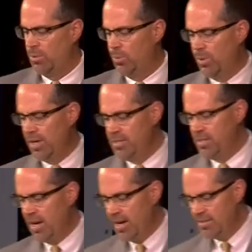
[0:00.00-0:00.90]
What
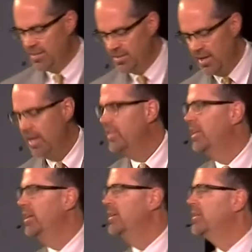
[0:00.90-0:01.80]
is God's design
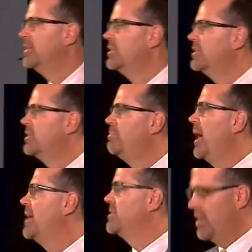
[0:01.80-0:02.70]
then to
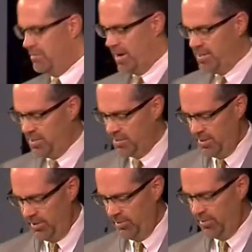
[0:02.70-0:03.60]
pass on
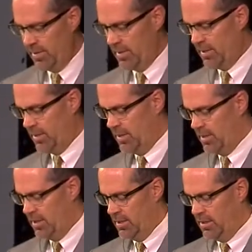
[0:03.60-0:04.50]
righteousness?
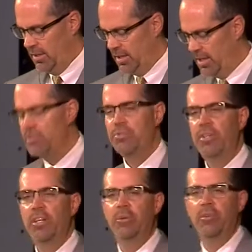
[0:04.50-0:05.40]
In
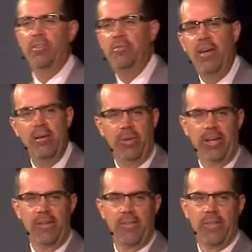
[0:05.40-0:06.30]
Israel, it was the
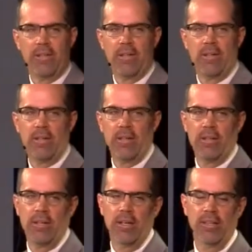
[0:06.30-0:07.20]
family.
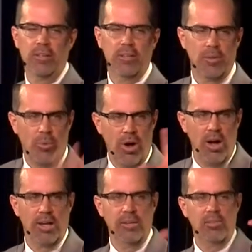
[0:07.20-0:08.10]
And then you're to
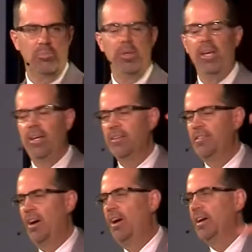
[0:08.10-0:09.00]
walk and speak and
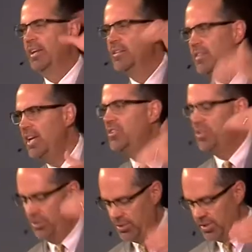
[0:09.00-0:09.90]
talk and
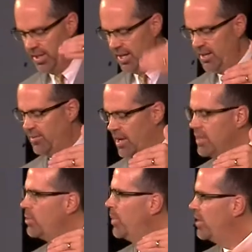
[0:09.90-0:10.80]
teach your kids
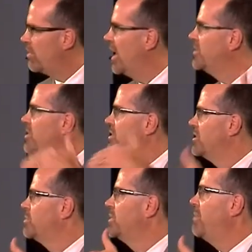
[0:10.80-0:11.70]
the way
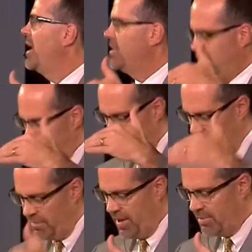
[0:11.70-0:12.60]
righteousness was passed on
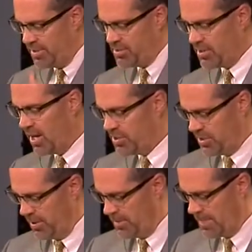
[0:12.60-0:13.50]
in the family
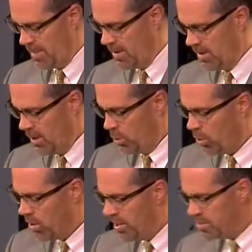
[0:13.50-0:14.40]
structure.
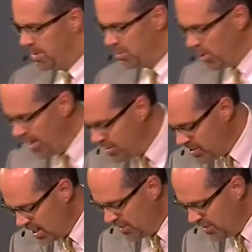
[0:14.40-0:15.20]
War has been waged